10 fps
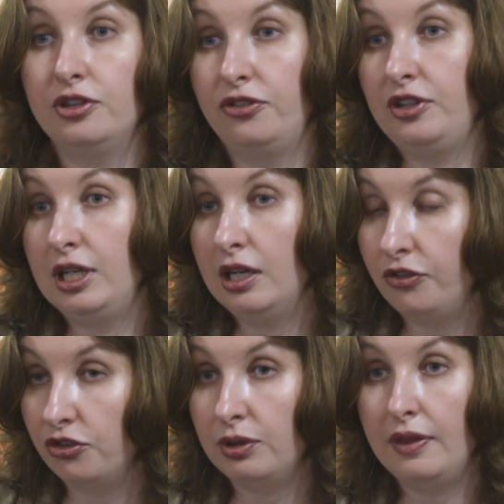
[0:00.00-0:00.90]
to see
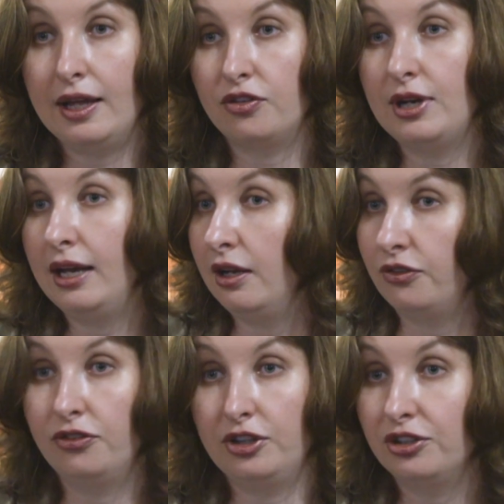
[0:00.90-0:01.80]
history that's not
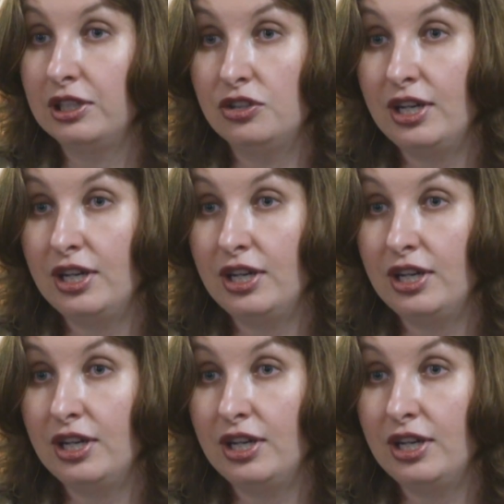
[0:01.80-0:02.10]
necessarily in